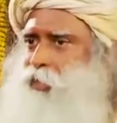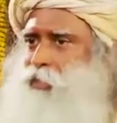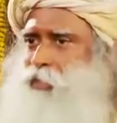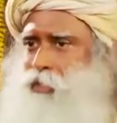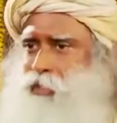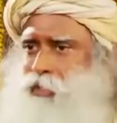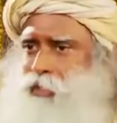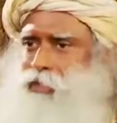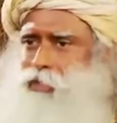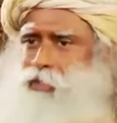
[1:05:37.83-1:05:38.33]

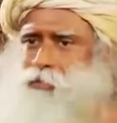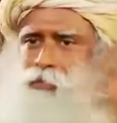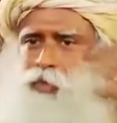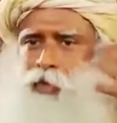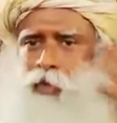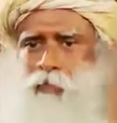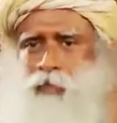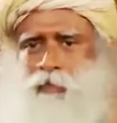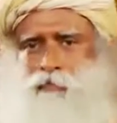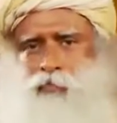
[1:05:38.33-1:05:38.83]
This is the
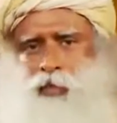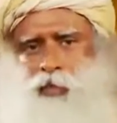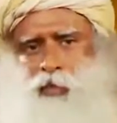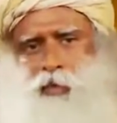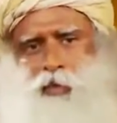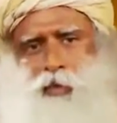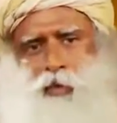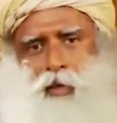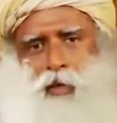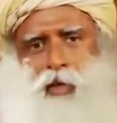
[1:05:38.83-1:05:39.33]
problem, we
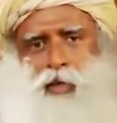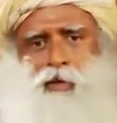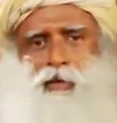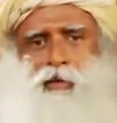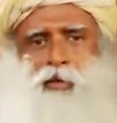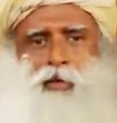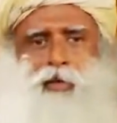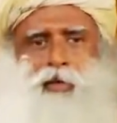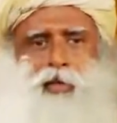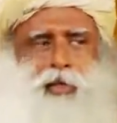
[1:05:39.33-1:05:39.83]
go on
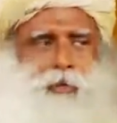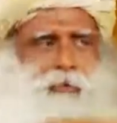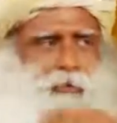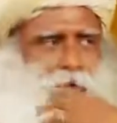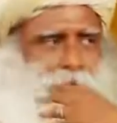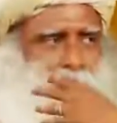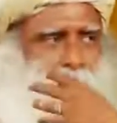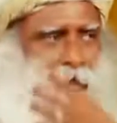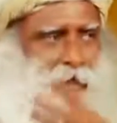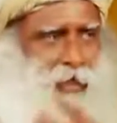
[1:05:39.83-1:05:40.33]
talking
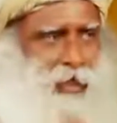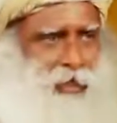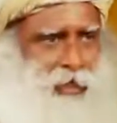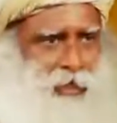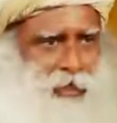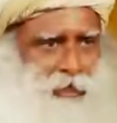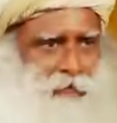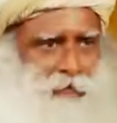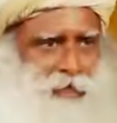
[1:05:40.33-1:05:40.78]
about morality,